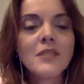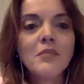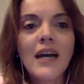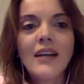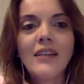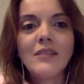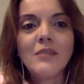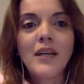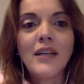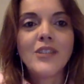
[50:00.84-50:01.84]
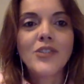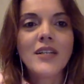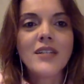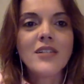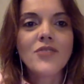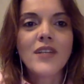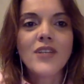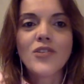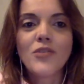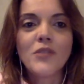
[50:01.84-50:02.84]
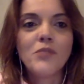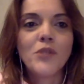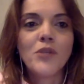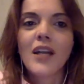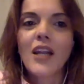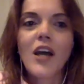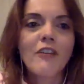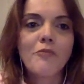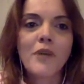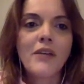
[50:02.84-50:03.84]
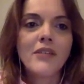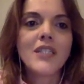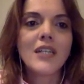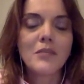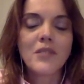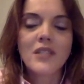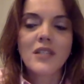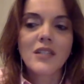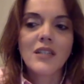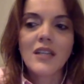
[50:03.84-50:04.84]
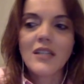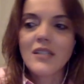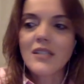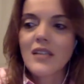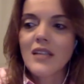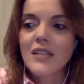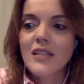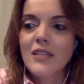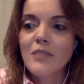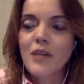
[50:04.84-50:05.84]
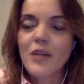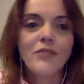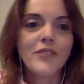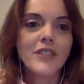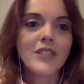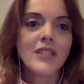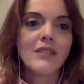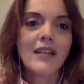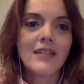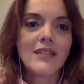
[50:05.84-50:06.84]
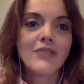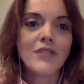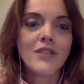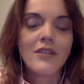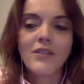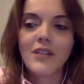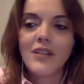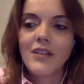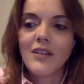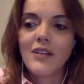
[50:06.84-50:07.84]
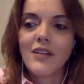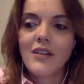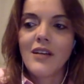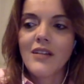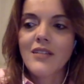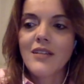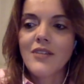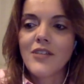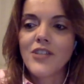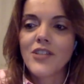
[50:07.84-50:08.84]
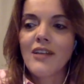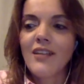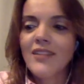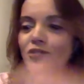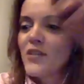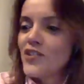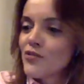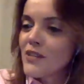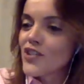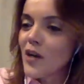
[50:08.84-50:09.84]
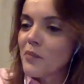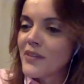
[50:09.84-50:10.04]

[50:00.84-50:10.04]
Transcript: by the crisis, right? So it broke a lot of paradigms as part of it, and that's the reason of the acceleration. Now let's switch to a topic